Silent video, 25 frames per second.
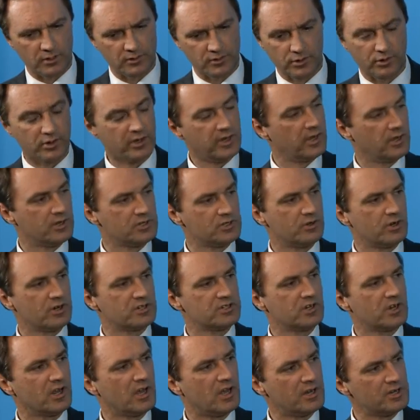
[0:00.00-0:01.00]
turnkey
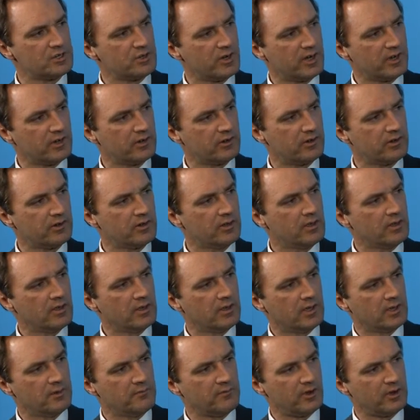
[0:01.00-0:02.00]
construction contractor
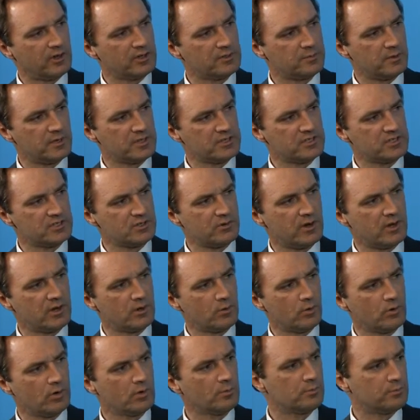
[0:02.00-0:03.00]
in various places around
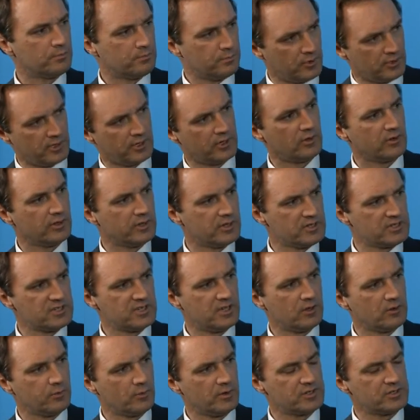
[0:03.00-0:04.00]
the world, particularly in the
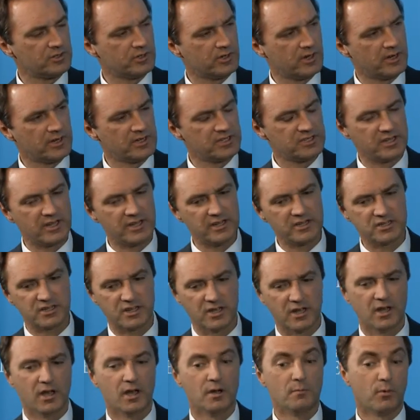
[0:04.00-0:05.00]
southwest United States.
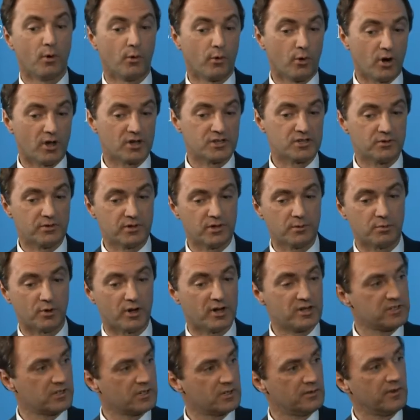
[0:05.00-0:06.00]
But we're also in the
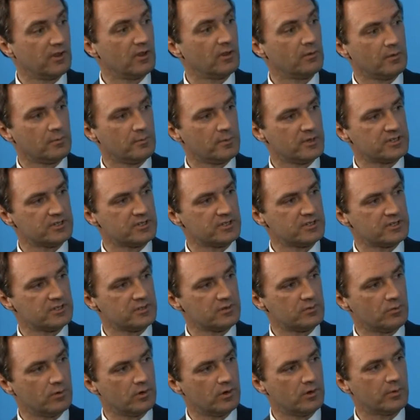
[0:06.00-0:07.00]
project development
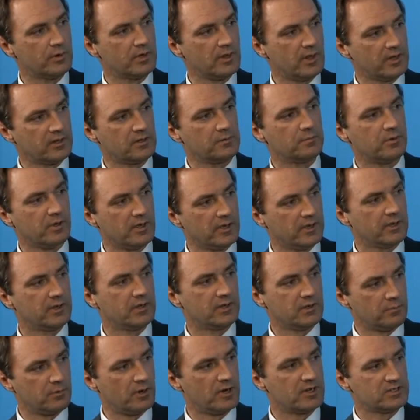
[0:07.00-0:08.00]
business, where we like to play
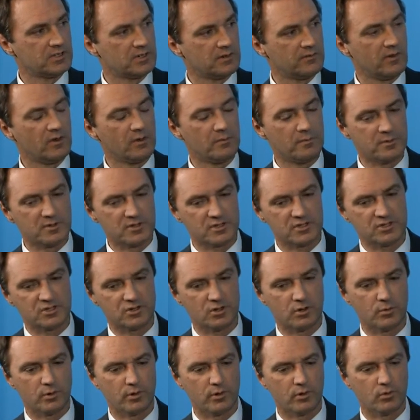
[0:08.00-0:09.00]
in the project development business.
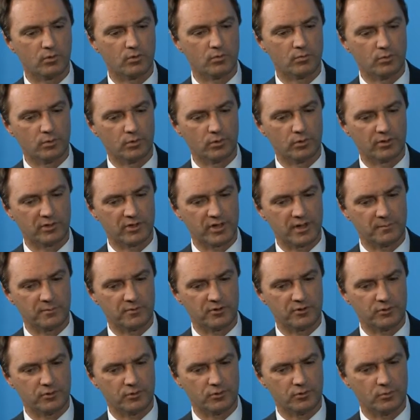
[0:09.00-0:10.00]
So we'll
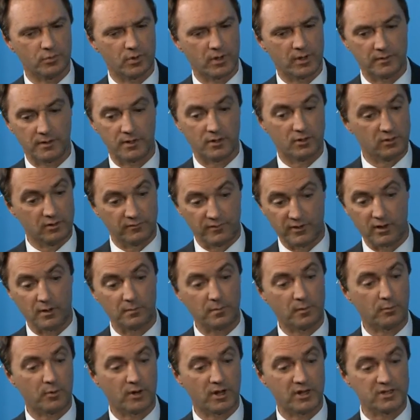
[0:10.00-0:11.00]
attempt to
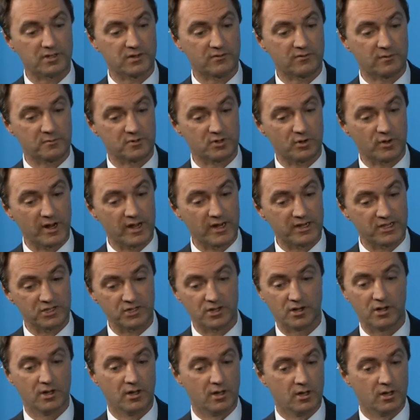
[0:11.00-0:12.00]
develop a project from scratch,